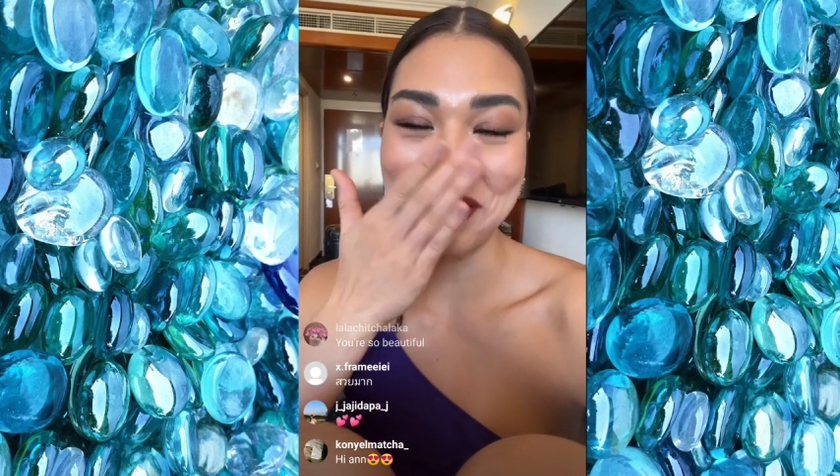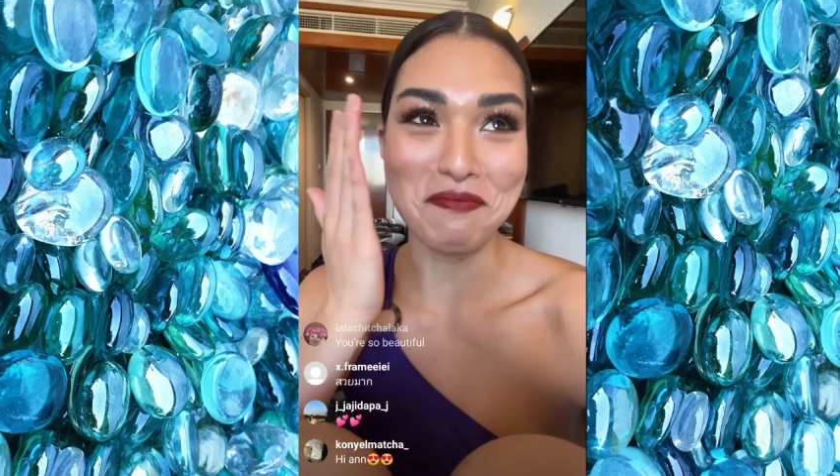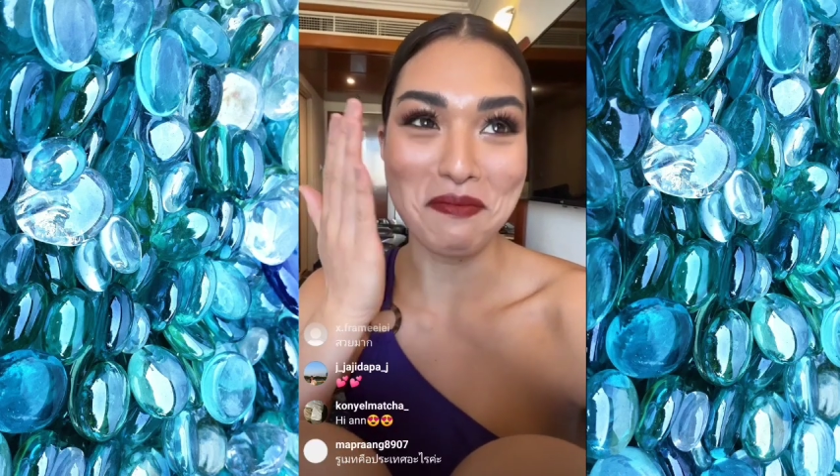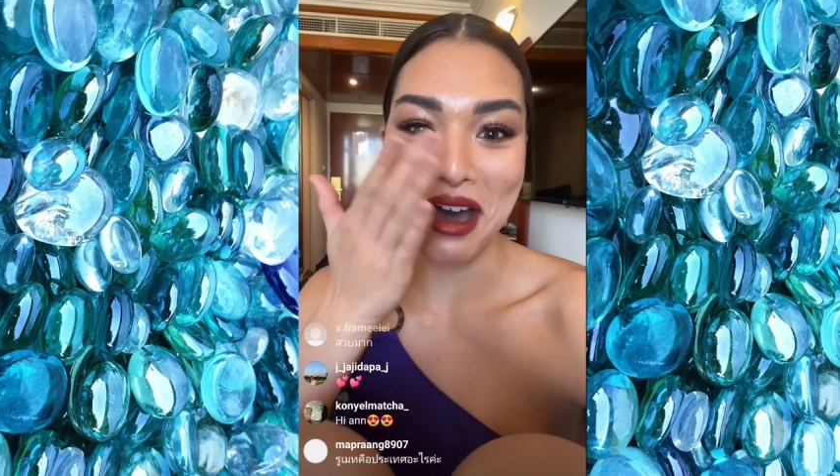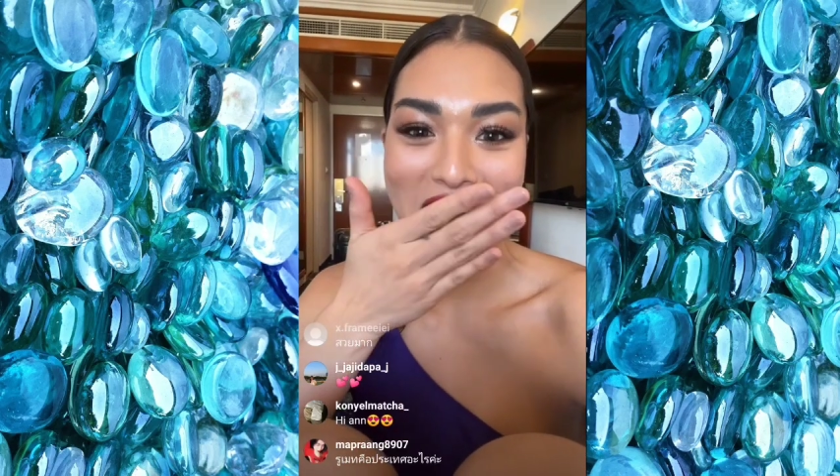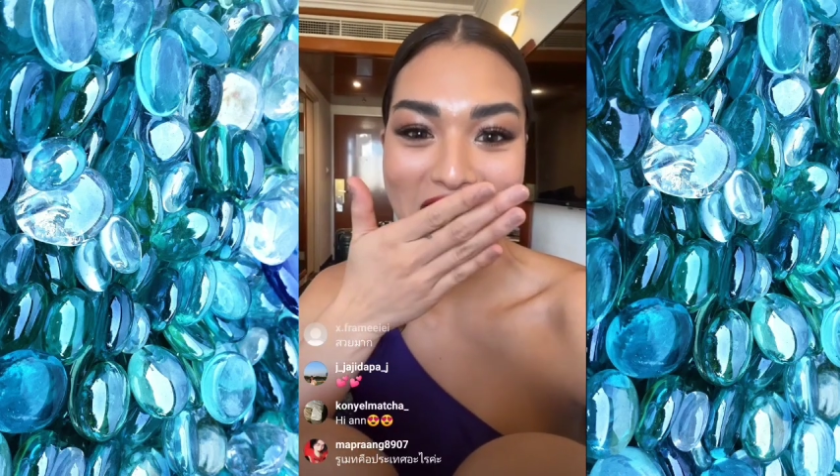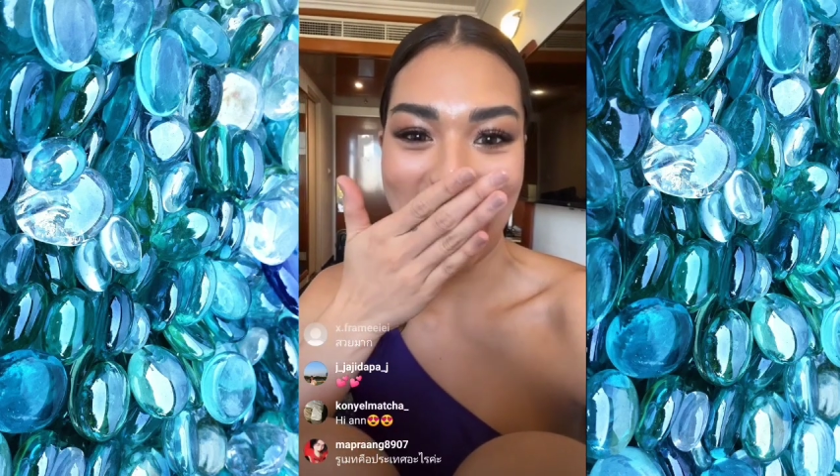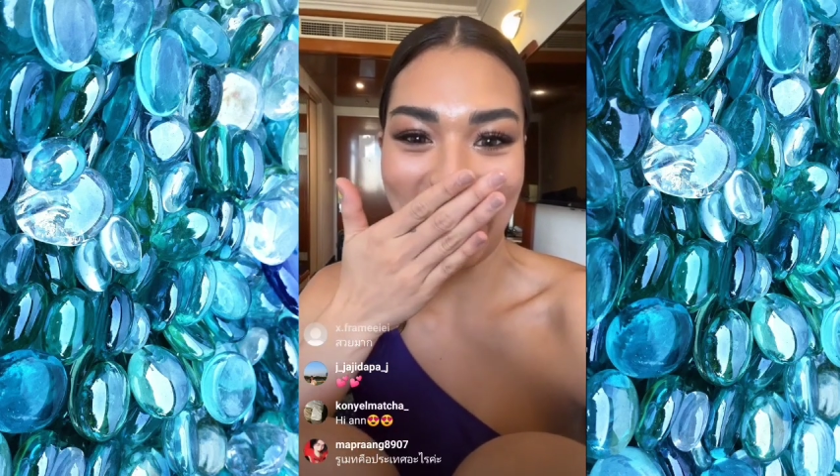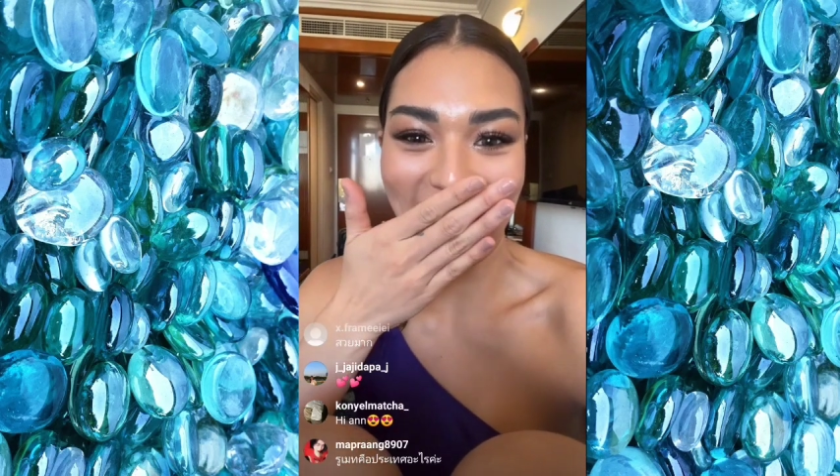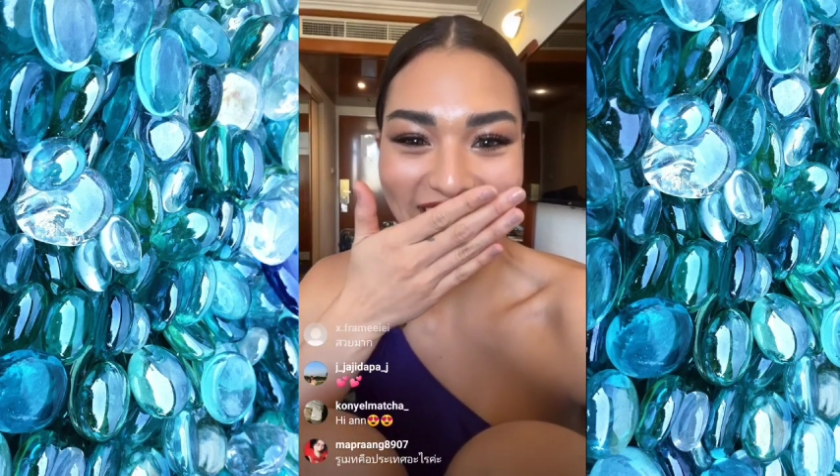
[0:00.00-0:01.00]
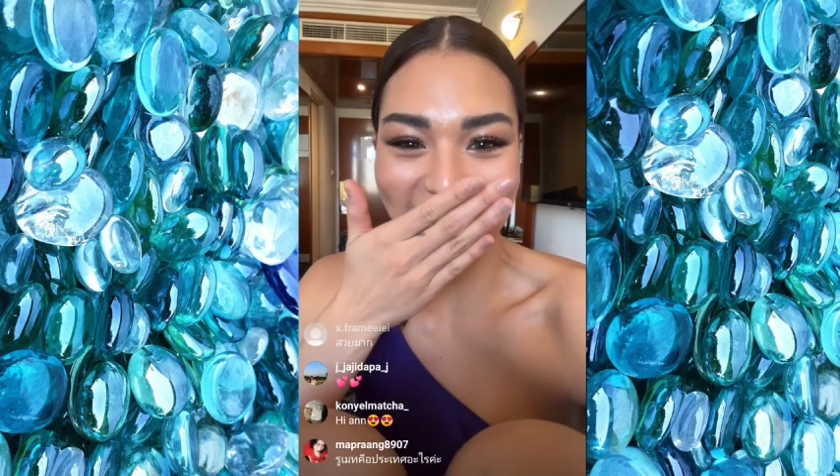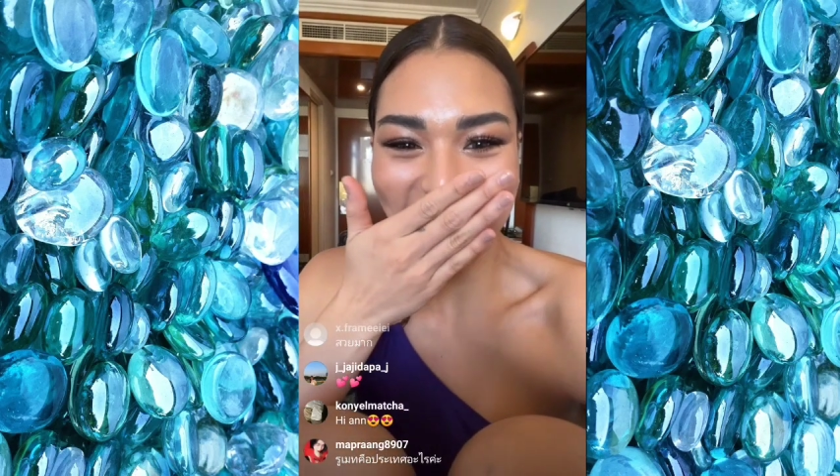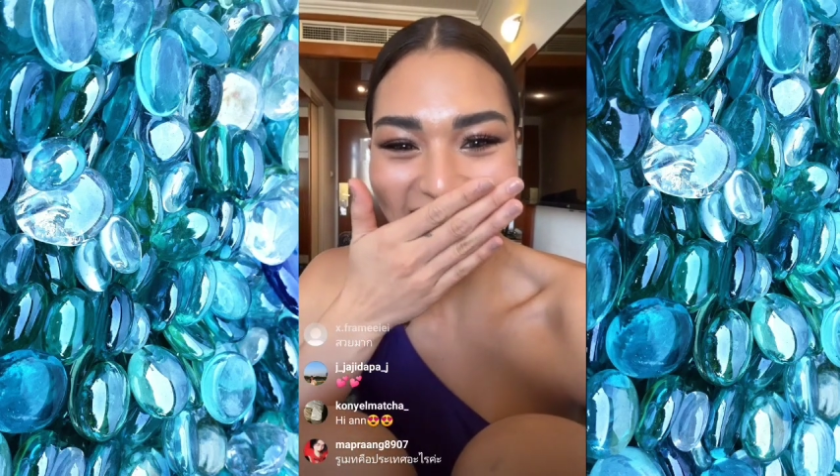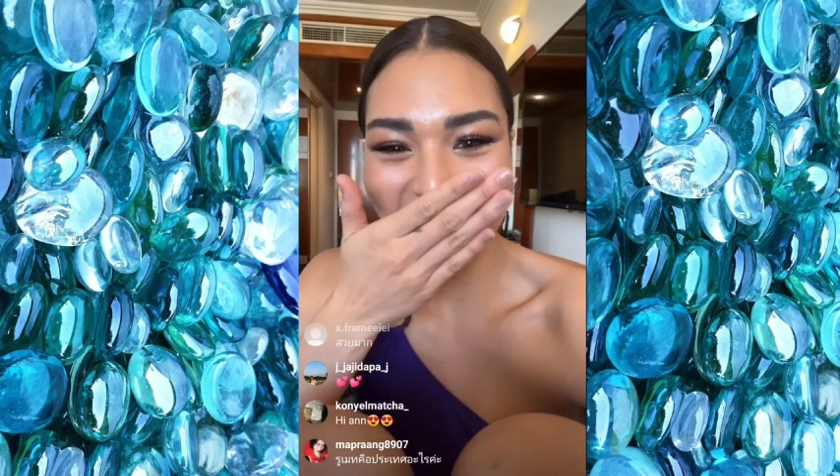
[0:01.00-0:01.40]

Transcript: Mark.